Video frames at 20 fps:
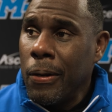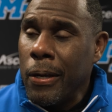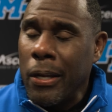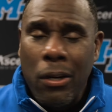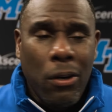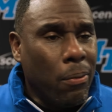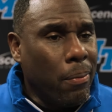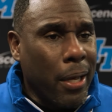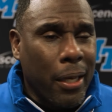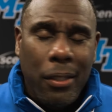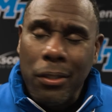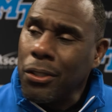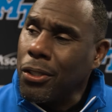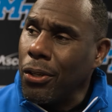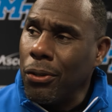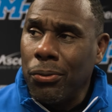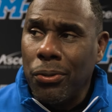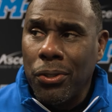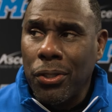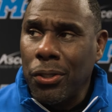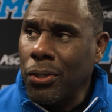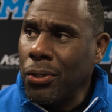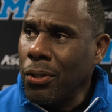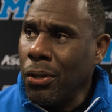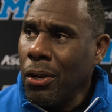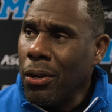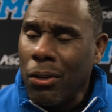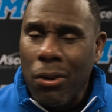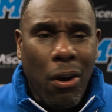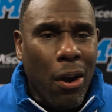He don't make
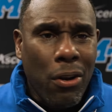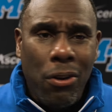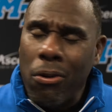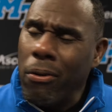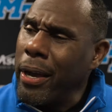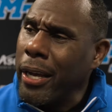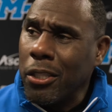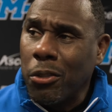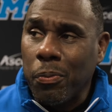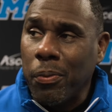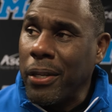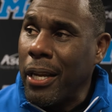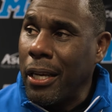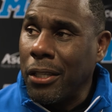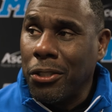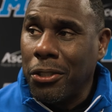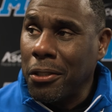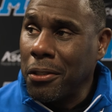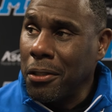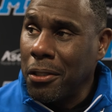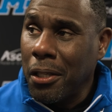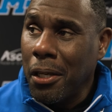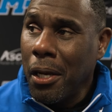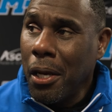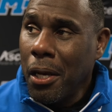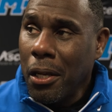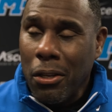excuses. There are no explanations.